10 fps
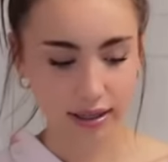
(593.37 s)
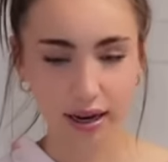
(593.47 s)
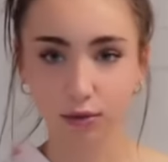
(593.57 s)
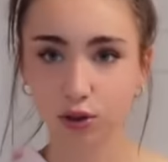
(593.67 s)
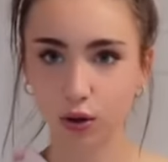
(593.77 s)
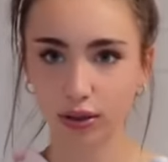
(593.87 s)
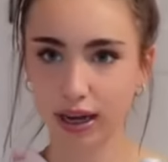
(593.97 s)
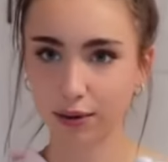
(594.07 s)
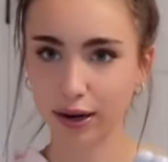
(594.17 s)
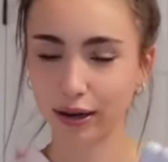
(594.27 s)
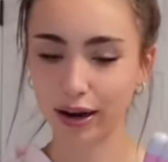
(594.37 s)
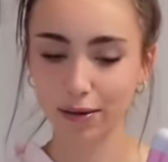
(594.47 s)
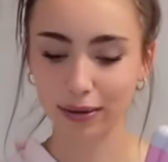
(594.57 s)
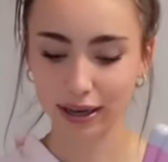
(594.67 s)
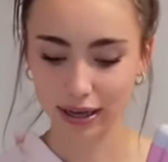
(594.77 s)
and I was so excited when I got it
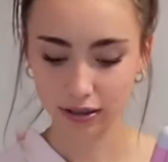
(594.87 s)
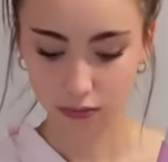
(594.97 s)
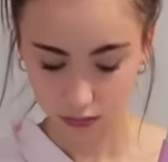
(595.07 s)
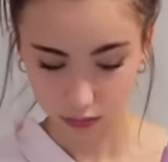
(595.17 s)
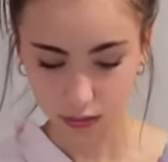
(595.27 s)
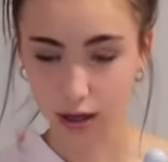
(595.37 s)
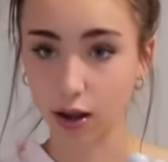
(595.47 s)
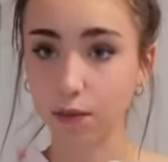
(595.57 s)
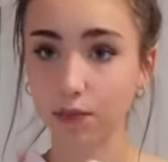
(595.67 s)
because, hello,